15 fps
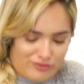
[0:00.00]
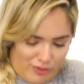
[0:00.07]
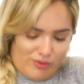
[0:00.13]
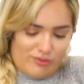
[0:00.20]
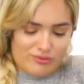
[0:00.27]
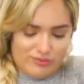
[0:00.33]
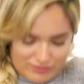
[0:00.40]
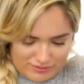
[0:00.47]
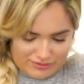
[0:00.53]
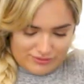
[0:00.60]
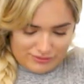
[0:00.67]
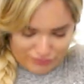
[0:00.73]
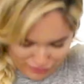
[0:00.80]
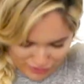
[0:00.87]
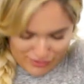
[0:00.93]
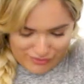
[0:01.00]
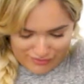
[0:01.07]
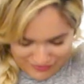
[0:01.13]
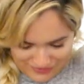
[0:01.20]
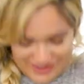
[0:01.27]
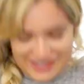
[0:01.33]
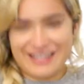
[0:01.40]

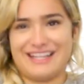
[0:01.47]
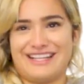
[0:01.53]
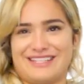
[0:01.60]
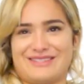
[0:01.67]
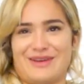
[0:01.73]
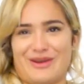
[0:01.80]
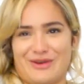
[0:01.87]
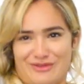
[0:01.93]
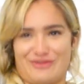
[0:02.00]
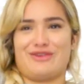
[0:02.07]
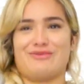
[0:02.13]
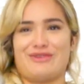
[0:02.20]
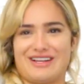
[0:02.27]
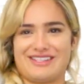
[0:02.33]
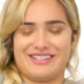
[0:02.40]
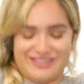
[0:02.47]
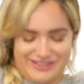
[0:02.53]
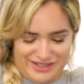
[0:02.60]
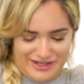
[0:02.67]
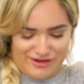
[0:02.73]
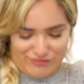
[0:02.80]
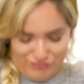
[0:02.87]
this is my own food
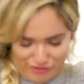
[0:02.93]
processor.